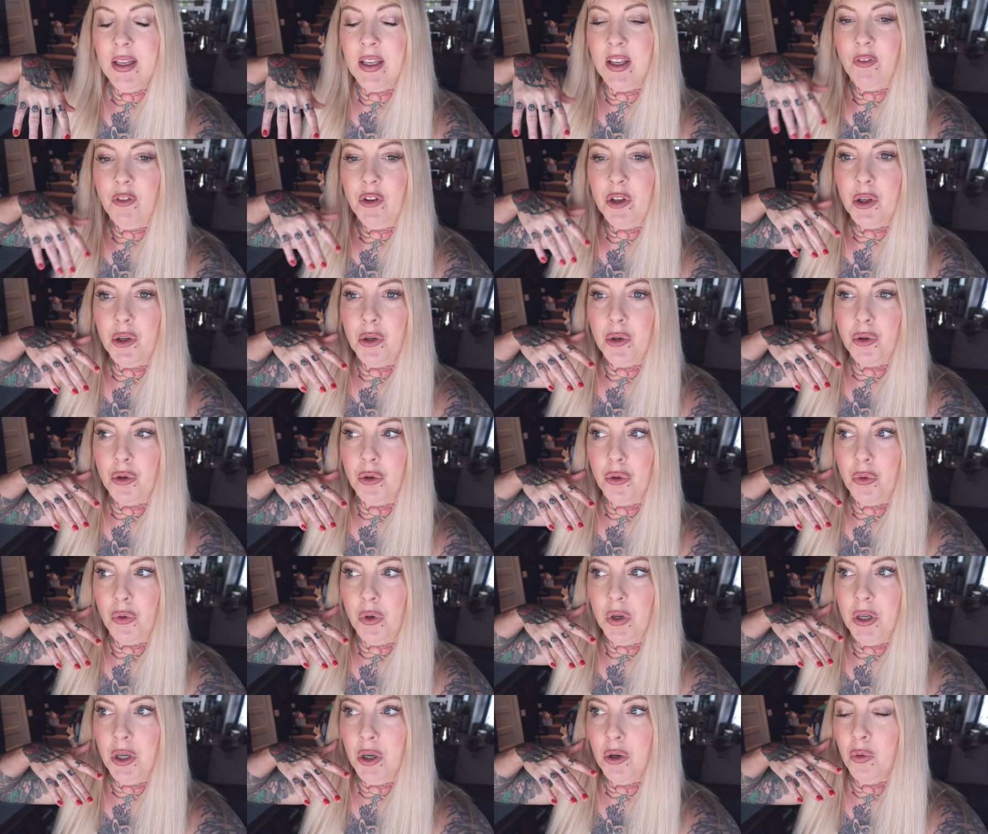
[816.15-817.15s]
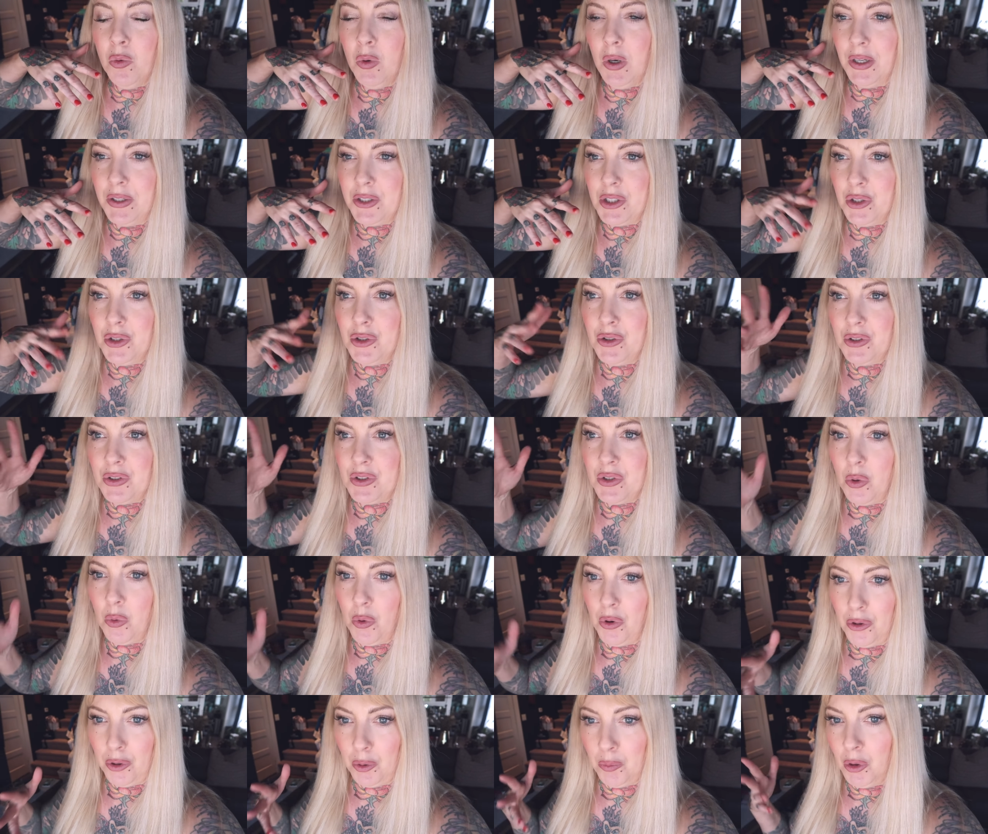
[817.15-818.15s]
If you want to just
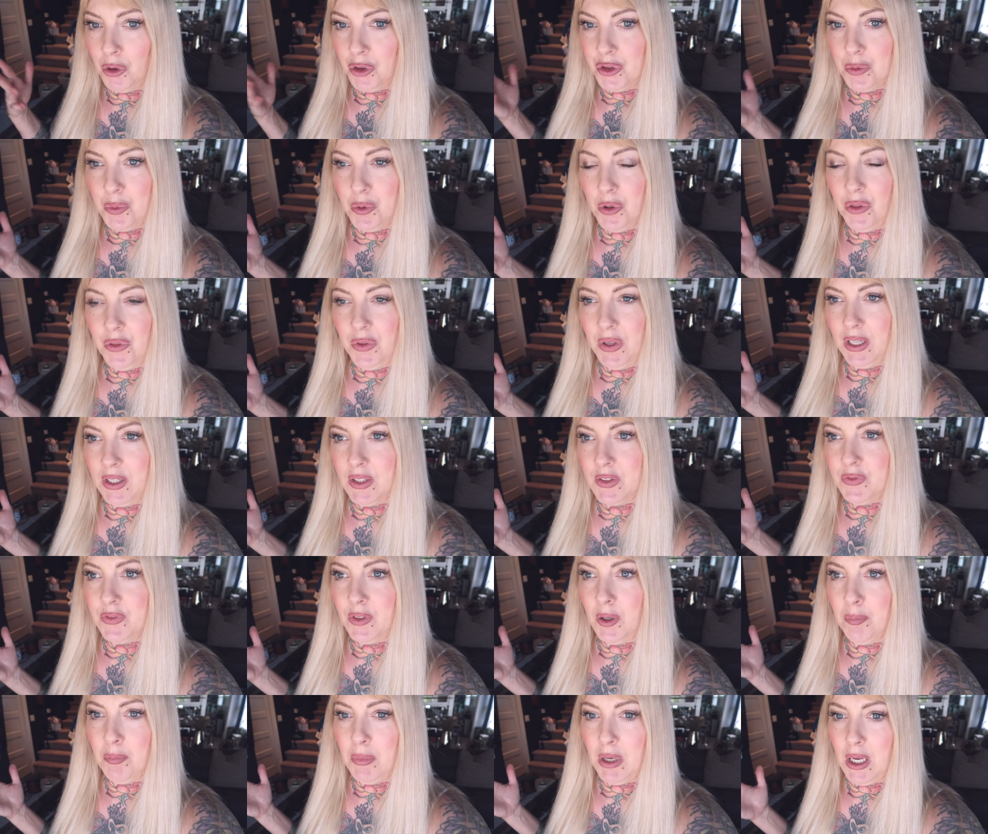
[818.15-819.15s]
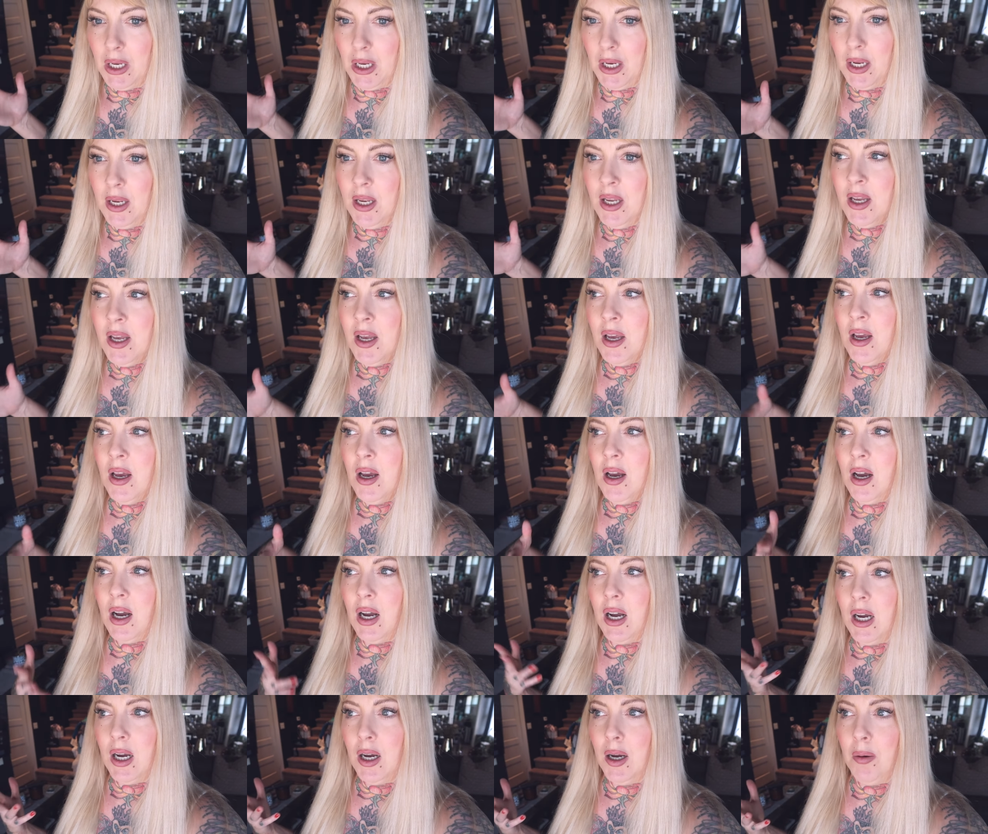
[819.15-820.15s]
order multiple things from me,
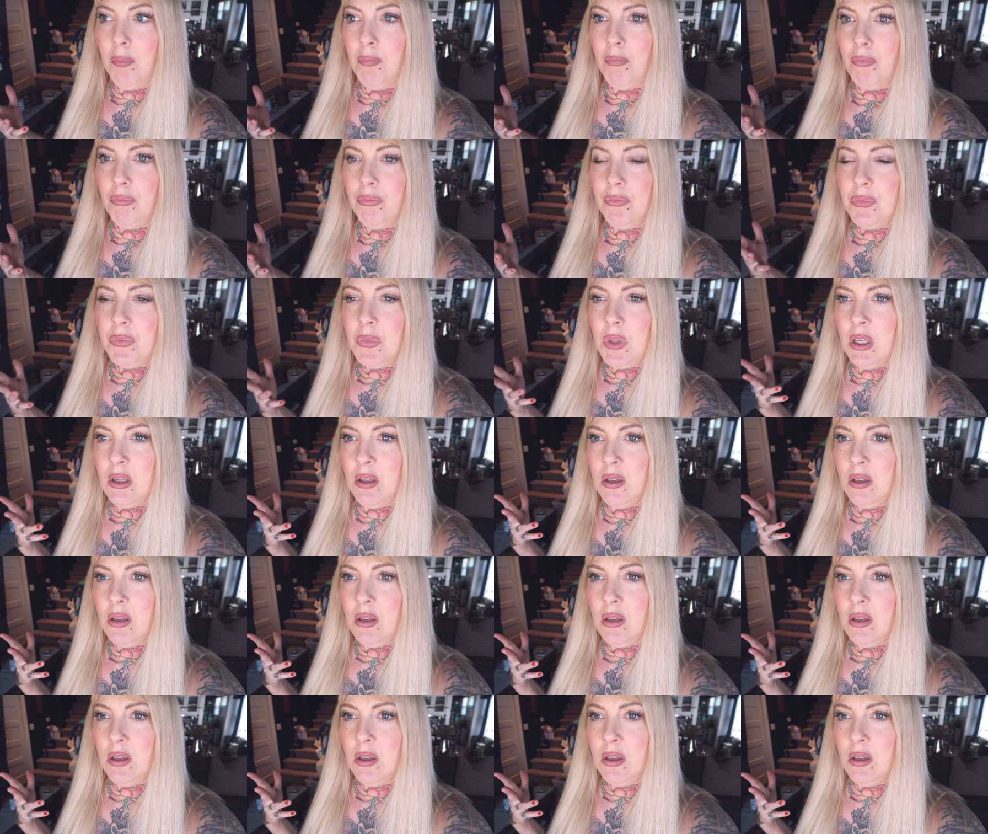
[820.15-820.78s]
um,